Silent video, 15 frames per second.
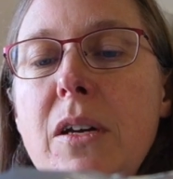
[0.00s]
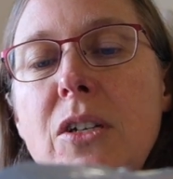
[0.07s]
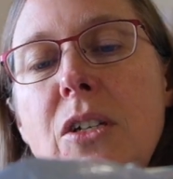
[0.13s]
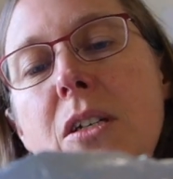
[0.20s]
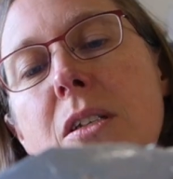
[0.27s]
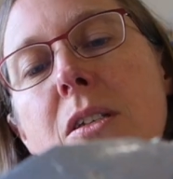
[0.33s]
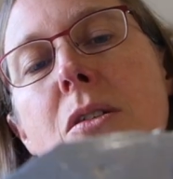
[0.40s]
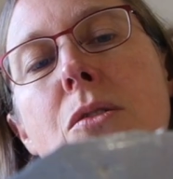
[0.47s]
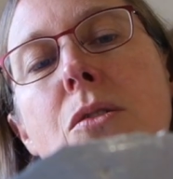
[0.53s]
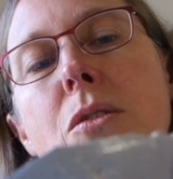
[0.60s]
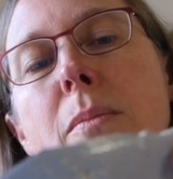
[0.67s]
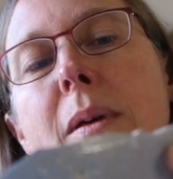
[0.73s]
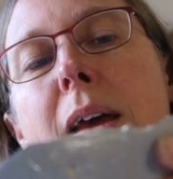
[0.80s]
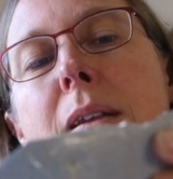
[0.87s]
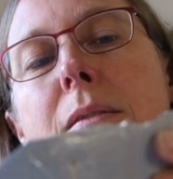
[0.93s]
Actually, it's not too
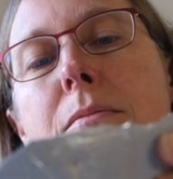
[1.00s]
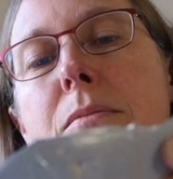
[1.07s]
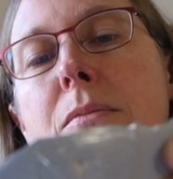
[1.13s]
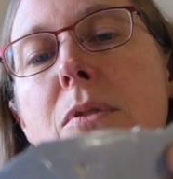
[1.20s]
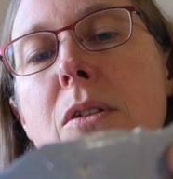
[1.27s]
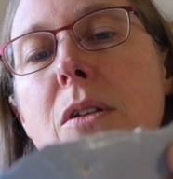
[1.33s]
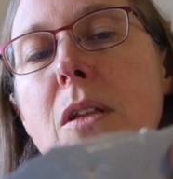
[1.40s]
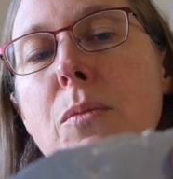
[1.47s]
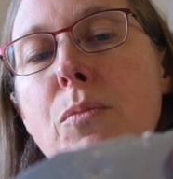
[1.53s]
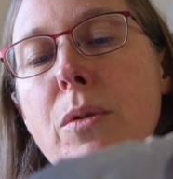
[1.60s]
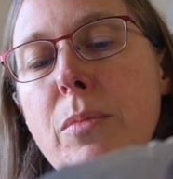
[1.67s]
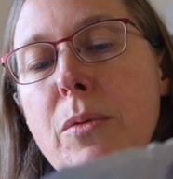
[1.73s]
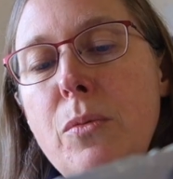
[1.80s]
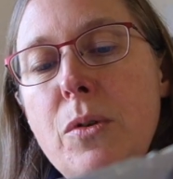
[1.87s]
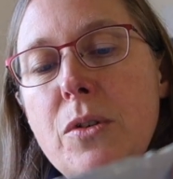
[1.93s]
bad, so that
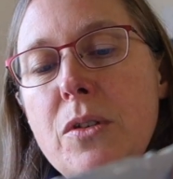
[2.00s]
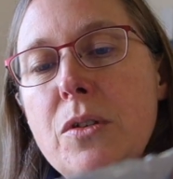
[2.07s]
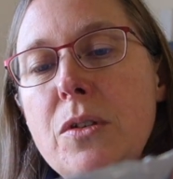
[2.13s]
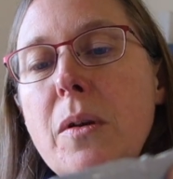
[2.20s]
probably wasn't